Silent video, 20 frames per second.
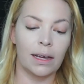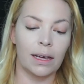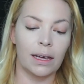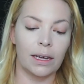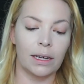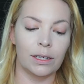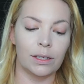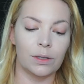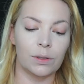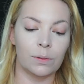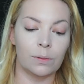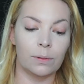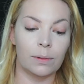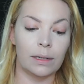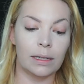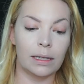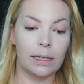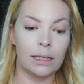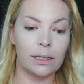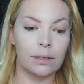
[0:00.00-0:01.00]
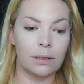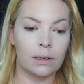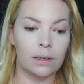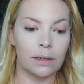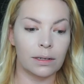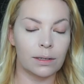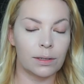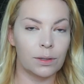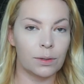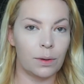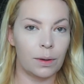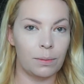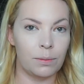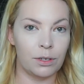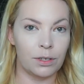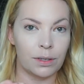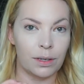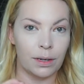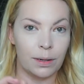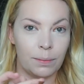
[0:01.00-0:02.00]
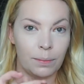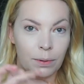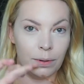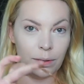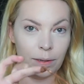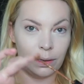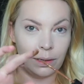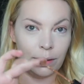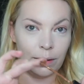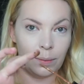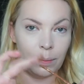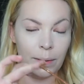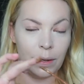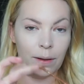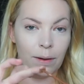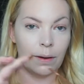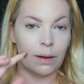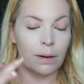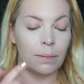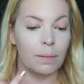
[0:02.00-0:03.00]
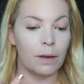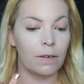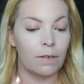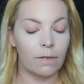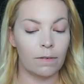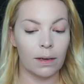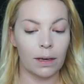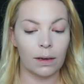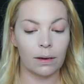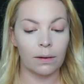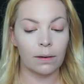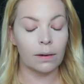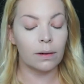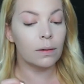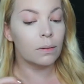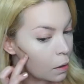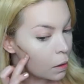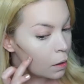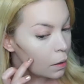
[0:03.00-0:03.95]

And it's really dark, so I'm just going to put a little bit on my finger